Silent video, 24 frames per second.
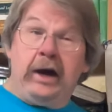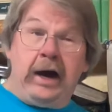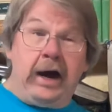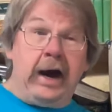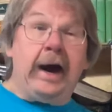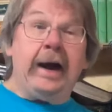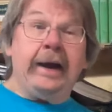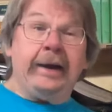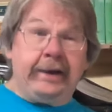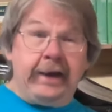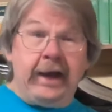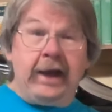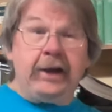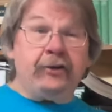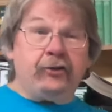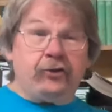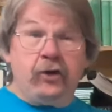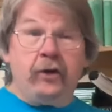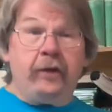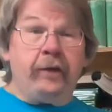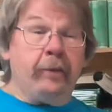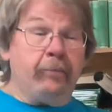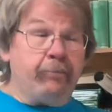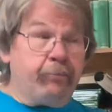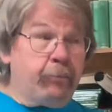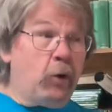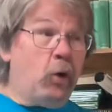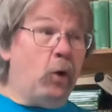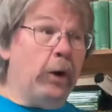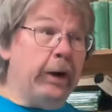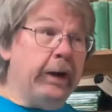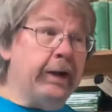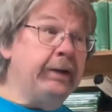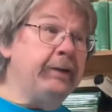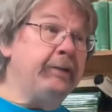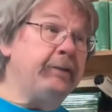I get to the
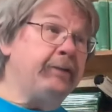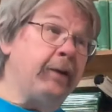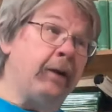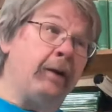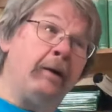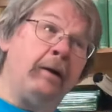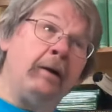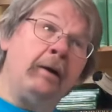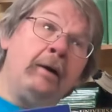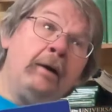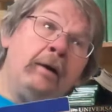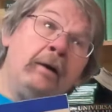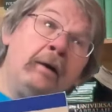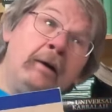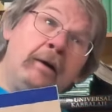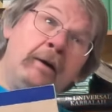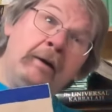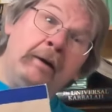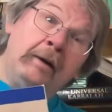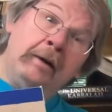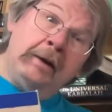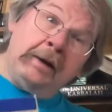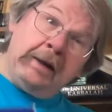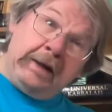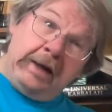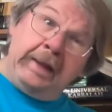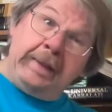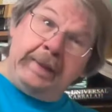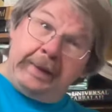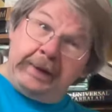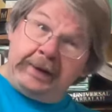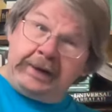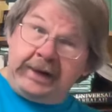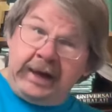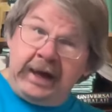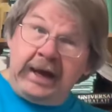point in
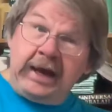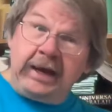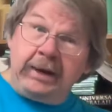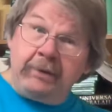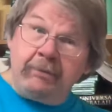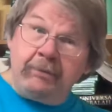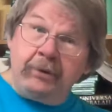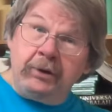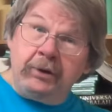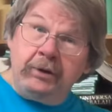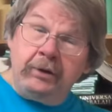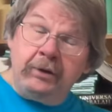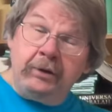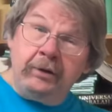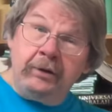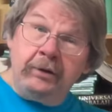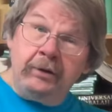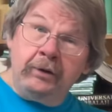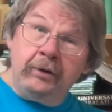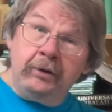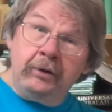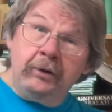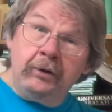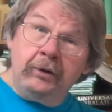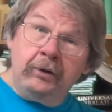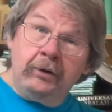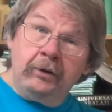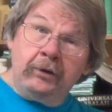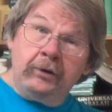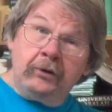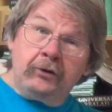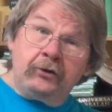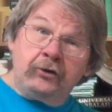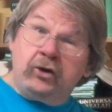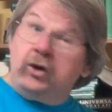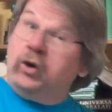the game
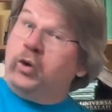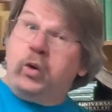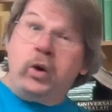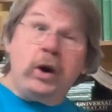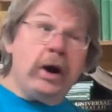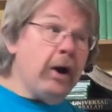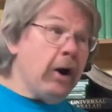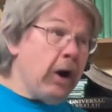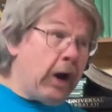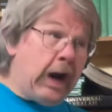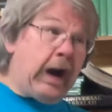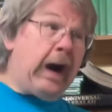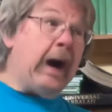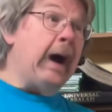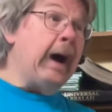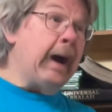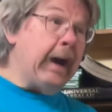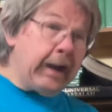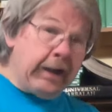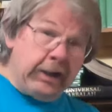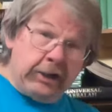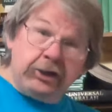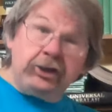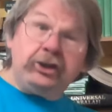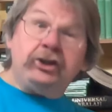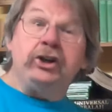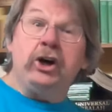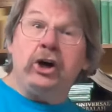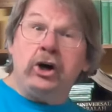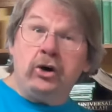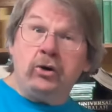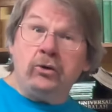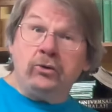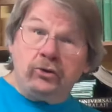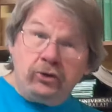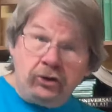to where I
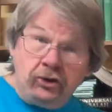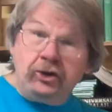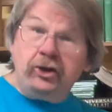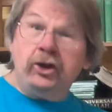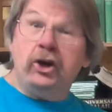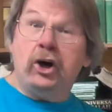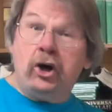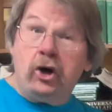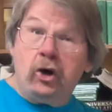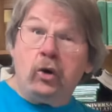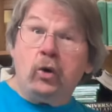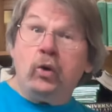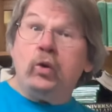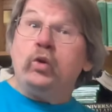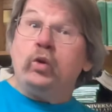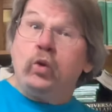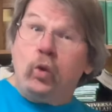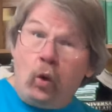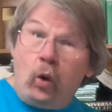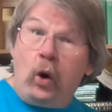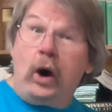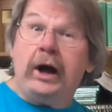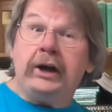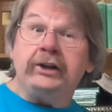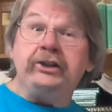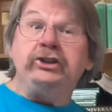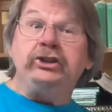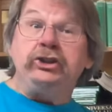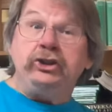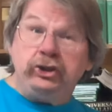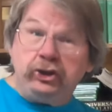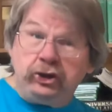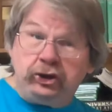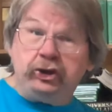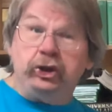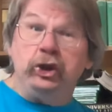don't know what
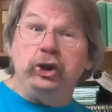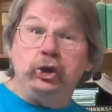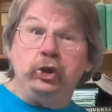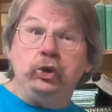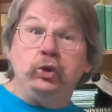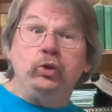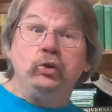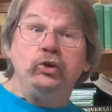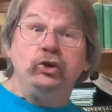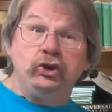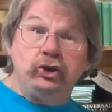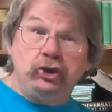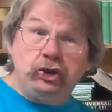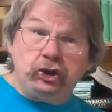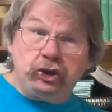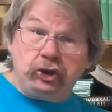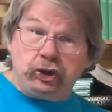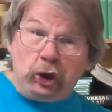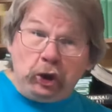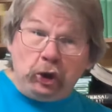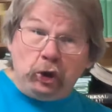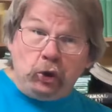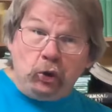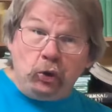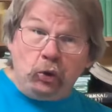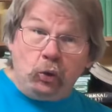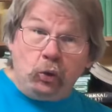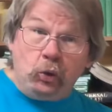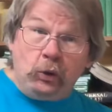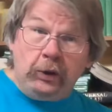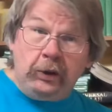to do.